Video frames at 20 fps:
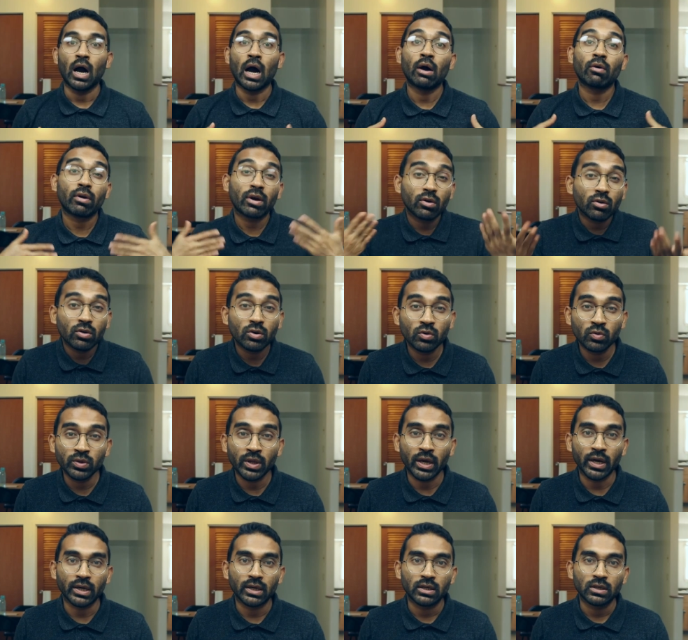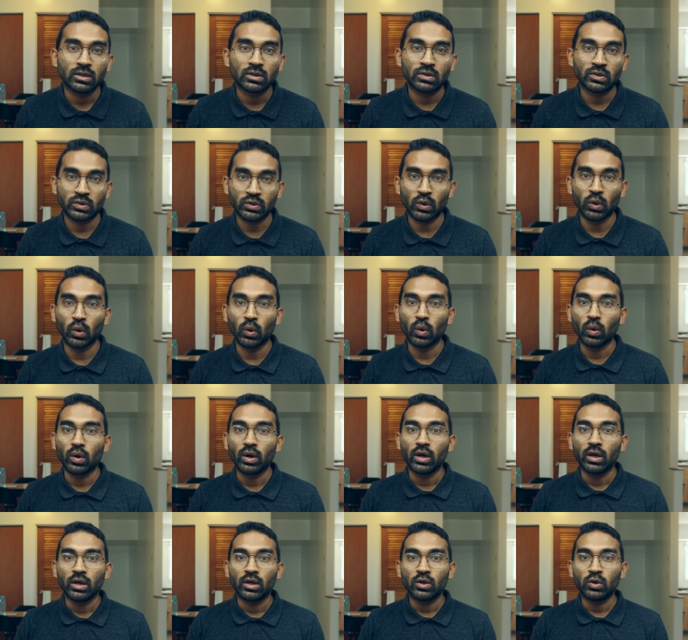How can we do that? So
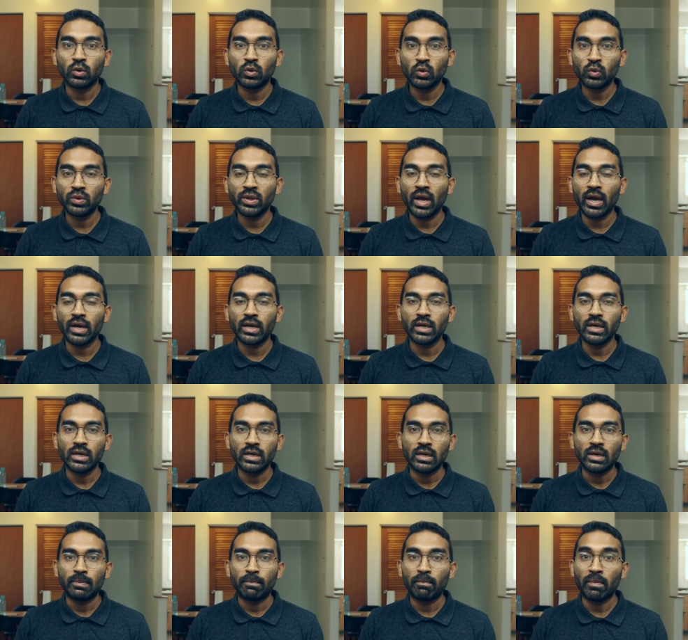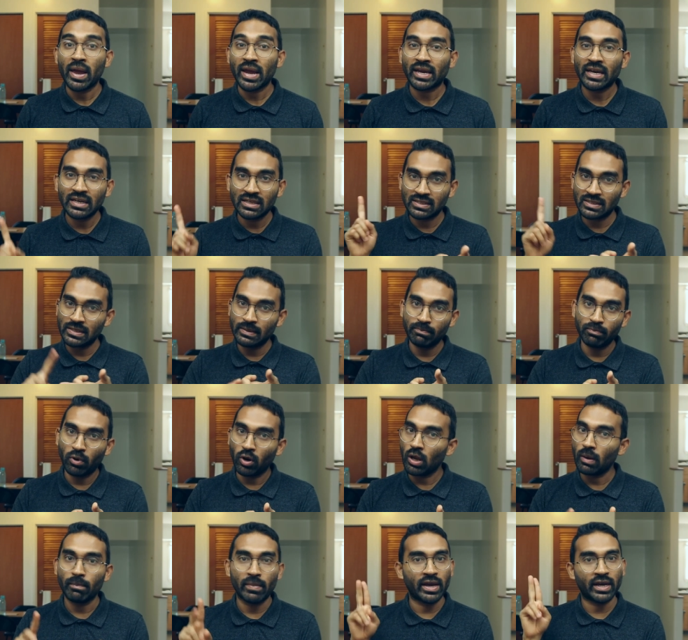to do that, make it
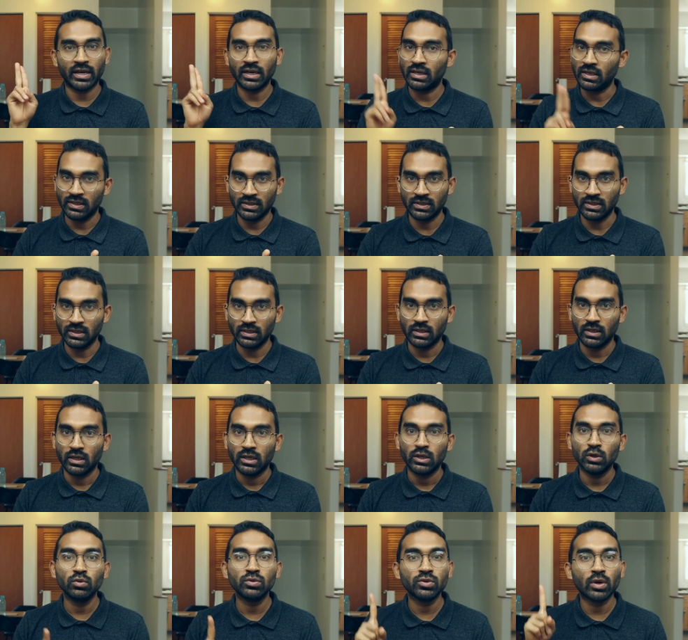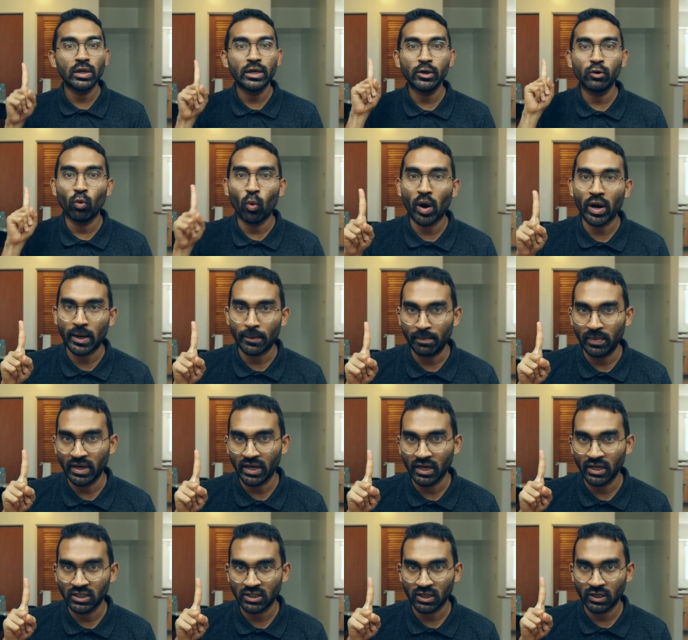simple, make it easy. Use only one
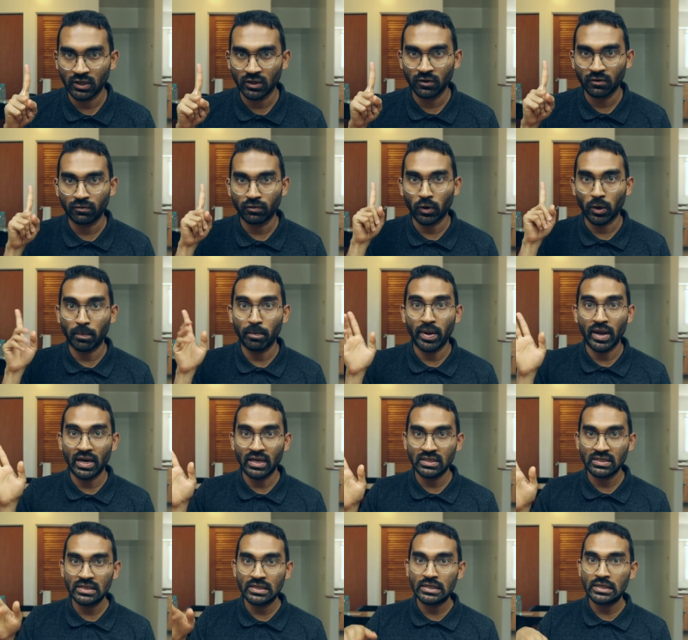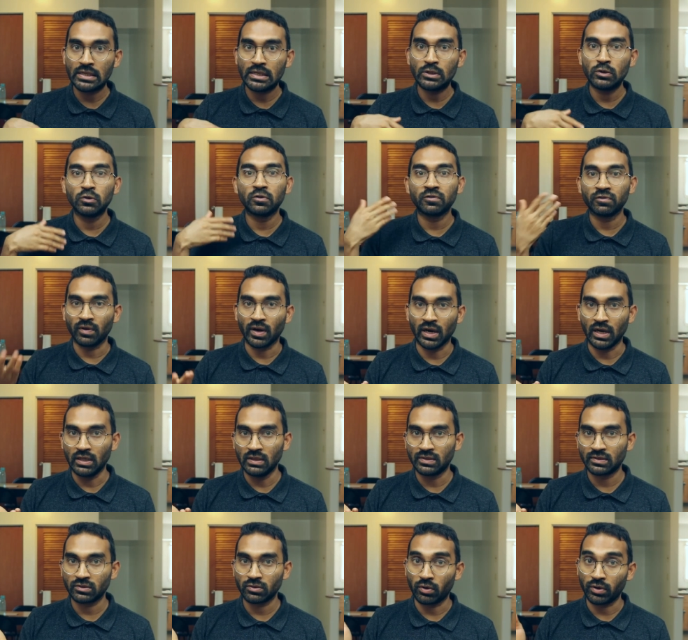application for managing your
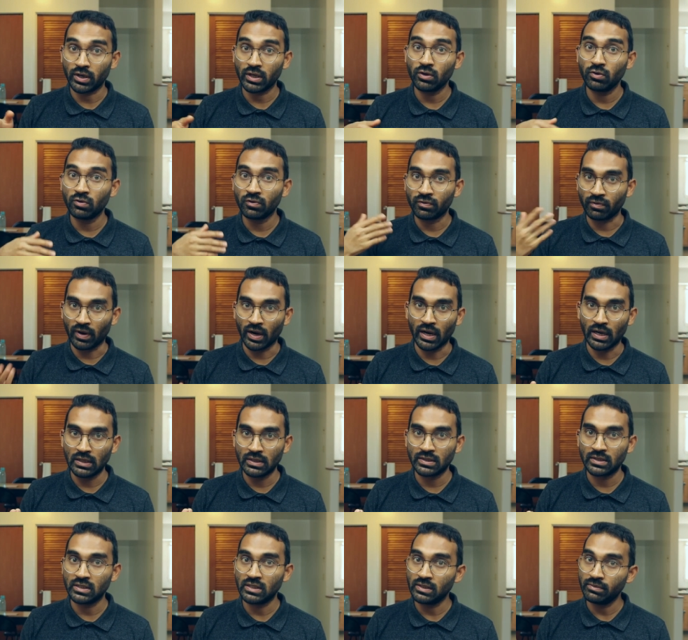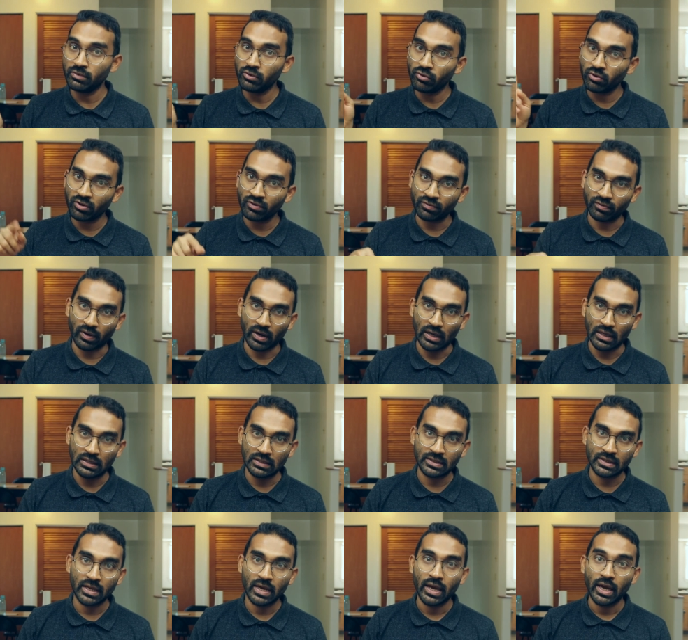files, sorting your files, reviewing your
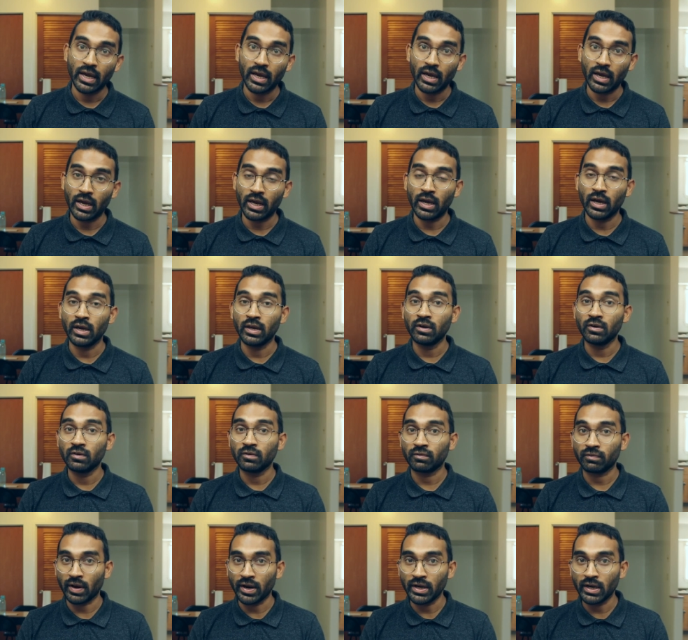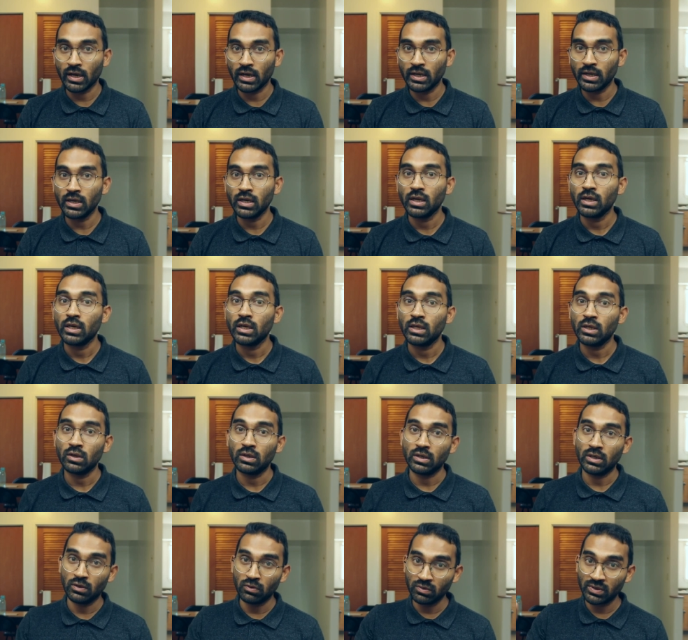files, and finally
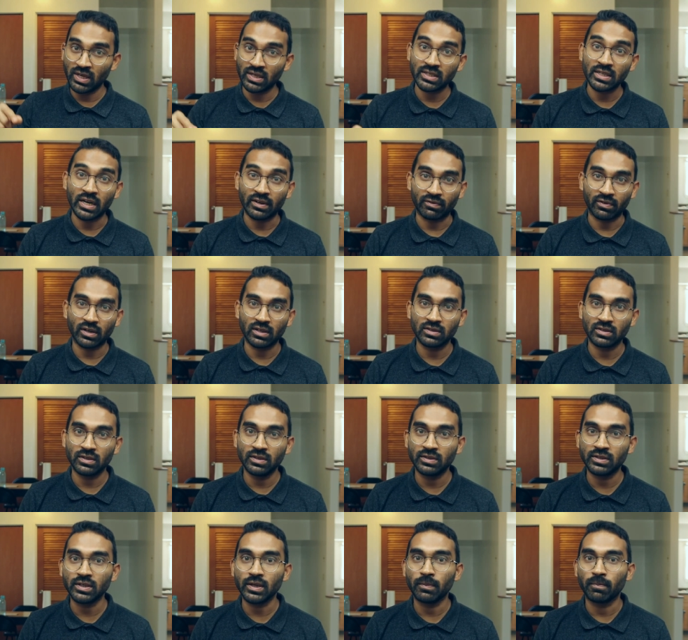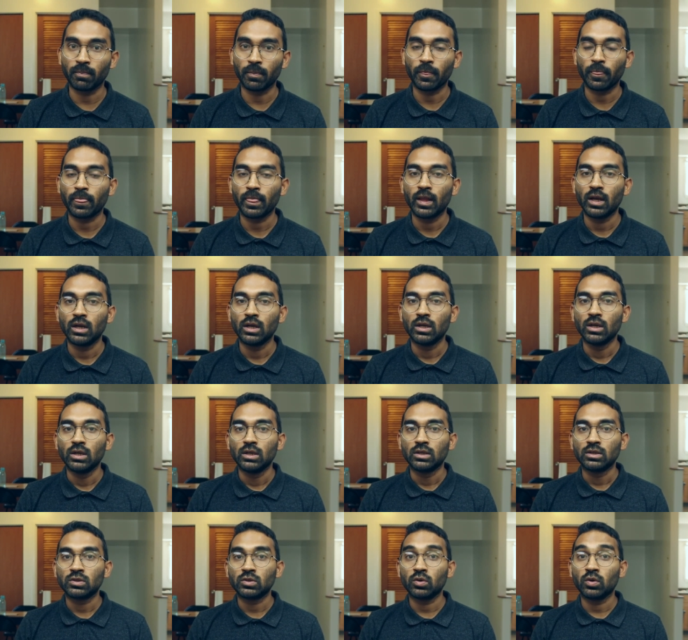use as a reference system.
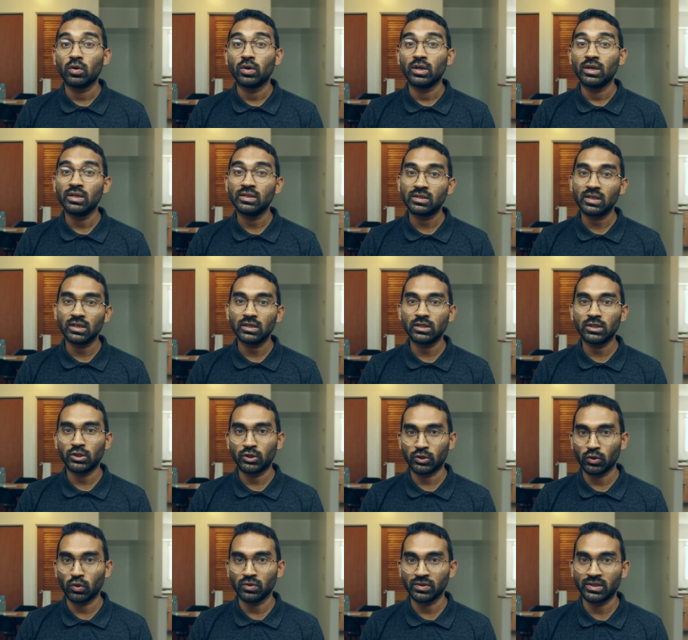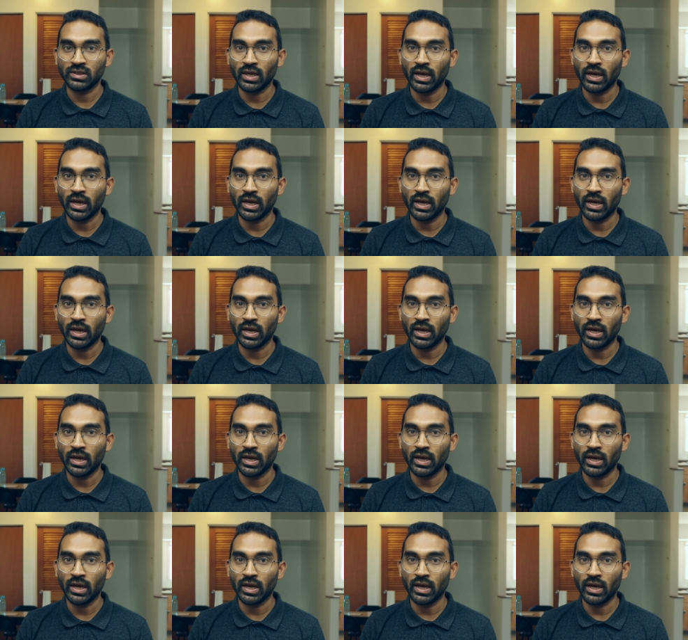So research shows